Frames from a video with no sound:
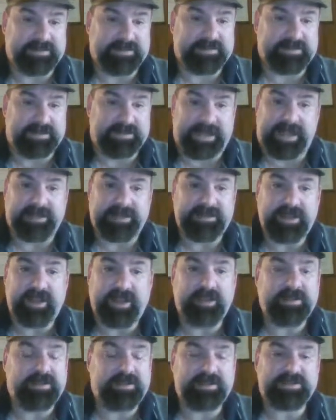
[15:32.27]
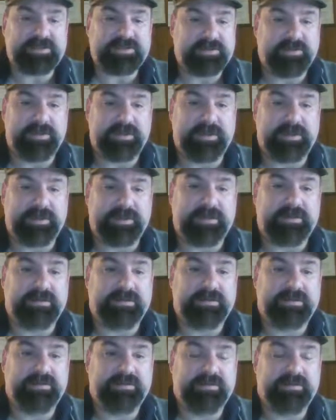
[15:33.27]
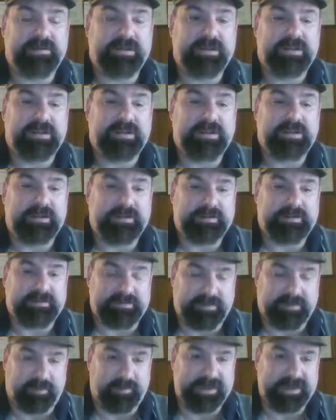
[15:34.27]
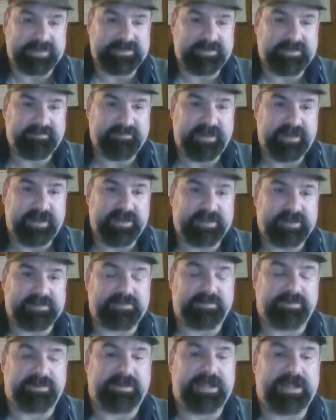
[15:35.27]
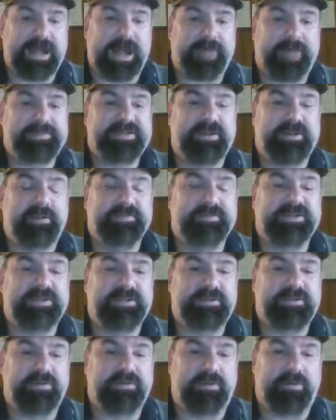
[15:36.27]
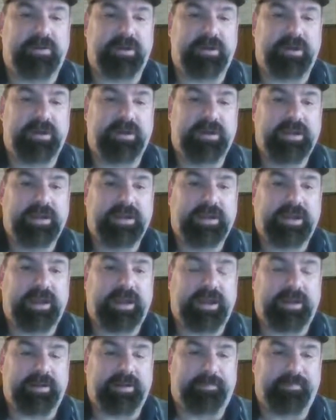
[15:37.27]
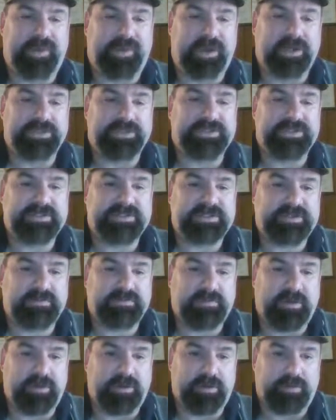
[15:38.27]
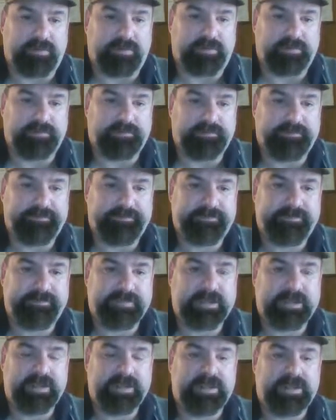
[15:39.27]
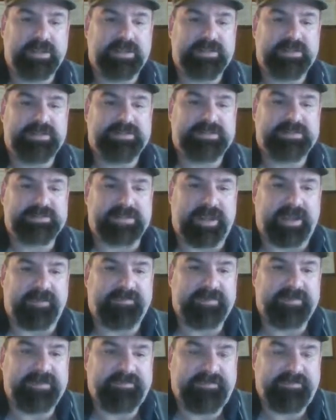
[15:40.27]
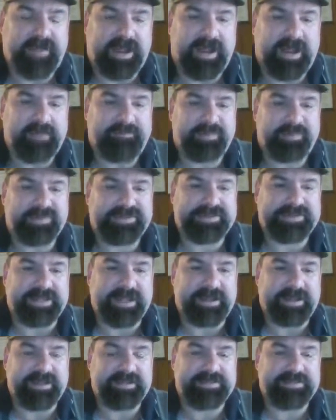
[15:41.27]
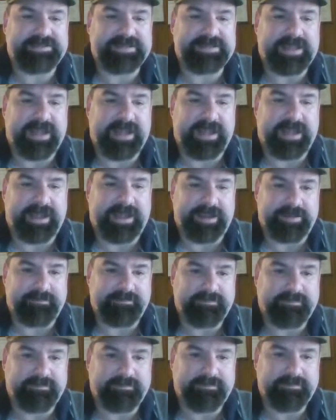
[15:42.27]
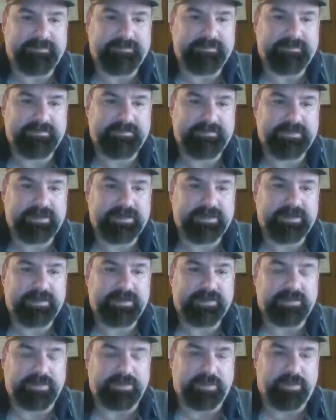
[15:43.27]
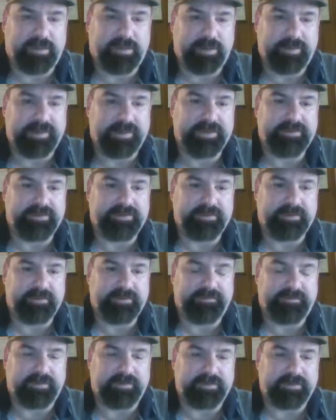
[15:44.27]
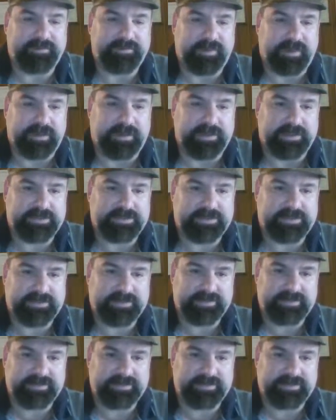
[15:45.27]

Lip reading: not yelling and screaming, domestic violence where the cops come to the door and a punch is thrown, 75% of the time, the woman threw the first punch.